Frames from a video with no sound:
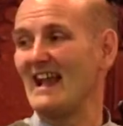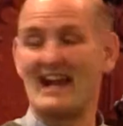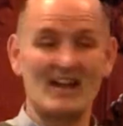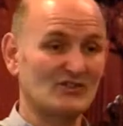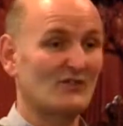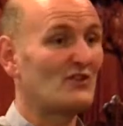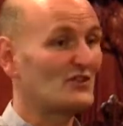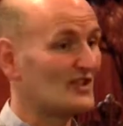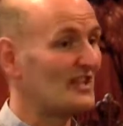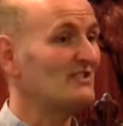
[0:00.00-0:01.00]
And out of
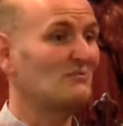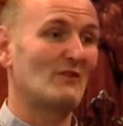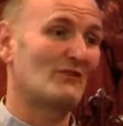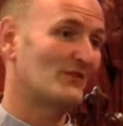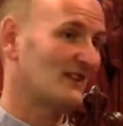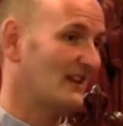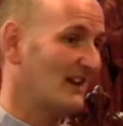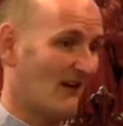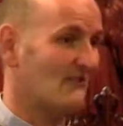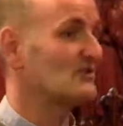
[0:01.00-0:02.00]
those seeds, with
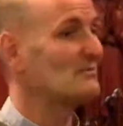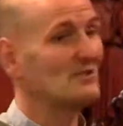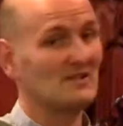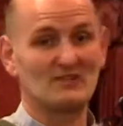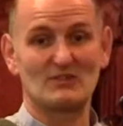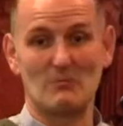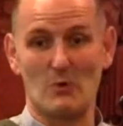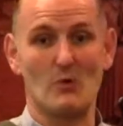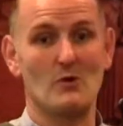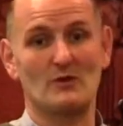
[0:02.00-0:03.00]
encouragement and
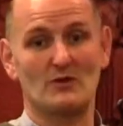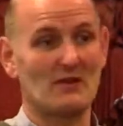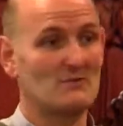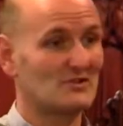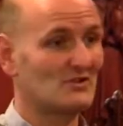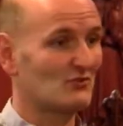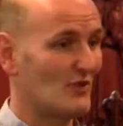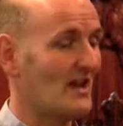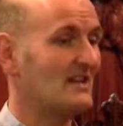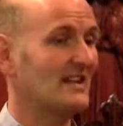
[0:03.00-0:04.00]
support, they were
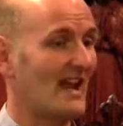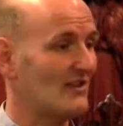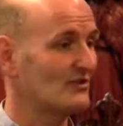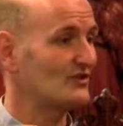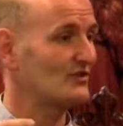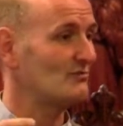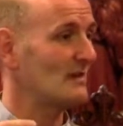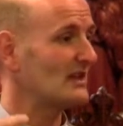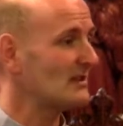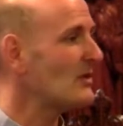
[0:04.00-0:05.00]
trained how to
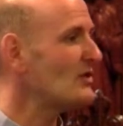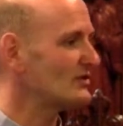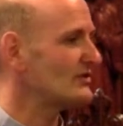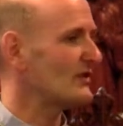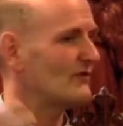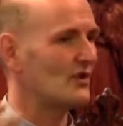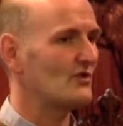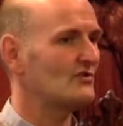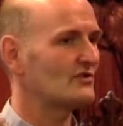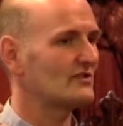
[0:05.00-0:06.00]
make the most of
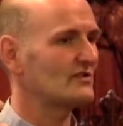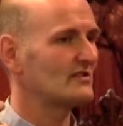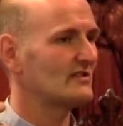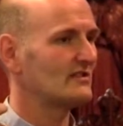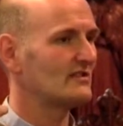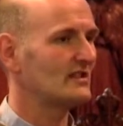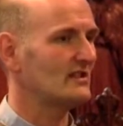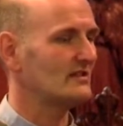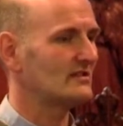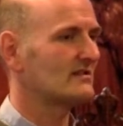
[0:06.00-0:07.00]
those
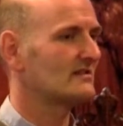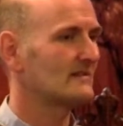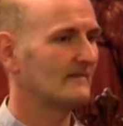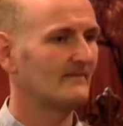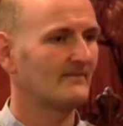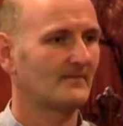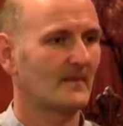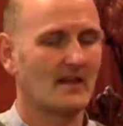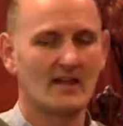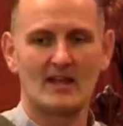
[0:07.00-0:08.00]
seeds.
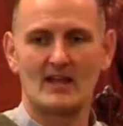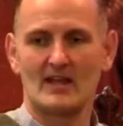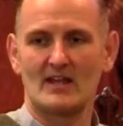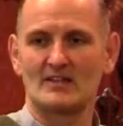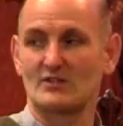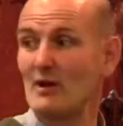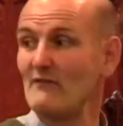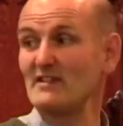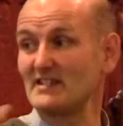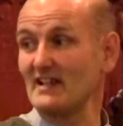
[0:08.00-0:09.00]
So I
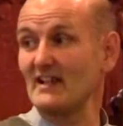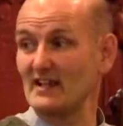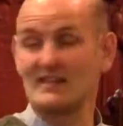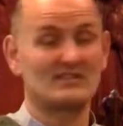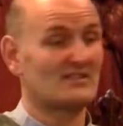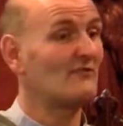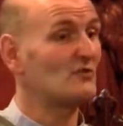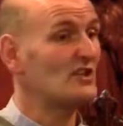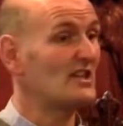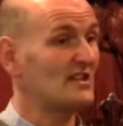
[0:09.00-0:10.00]
visit
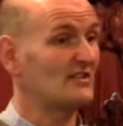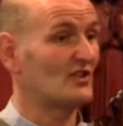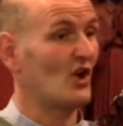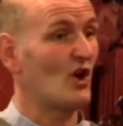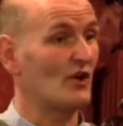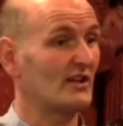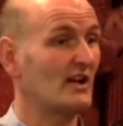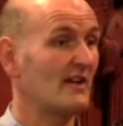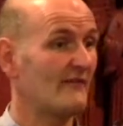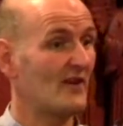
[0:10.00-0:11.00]
several years on and
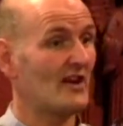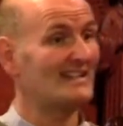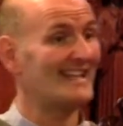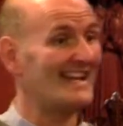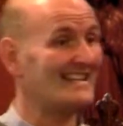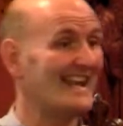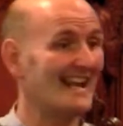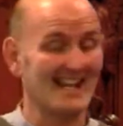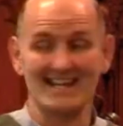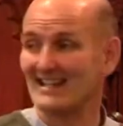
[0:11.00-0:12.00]
I find
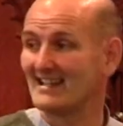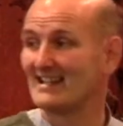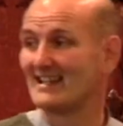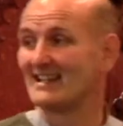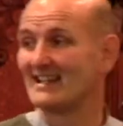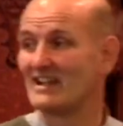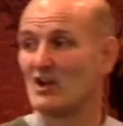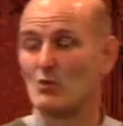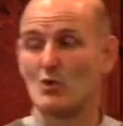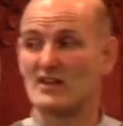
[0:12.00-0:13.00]
Endele
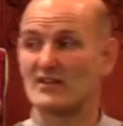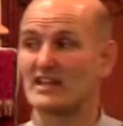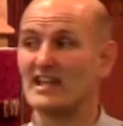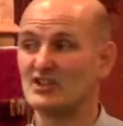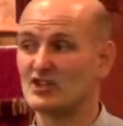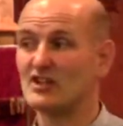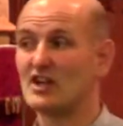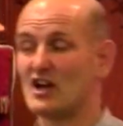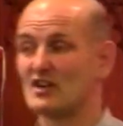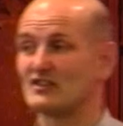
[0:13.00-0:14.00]
with a kitchen
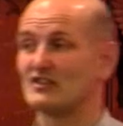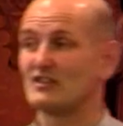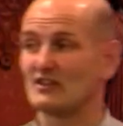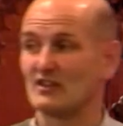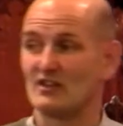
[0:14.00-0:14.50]
garden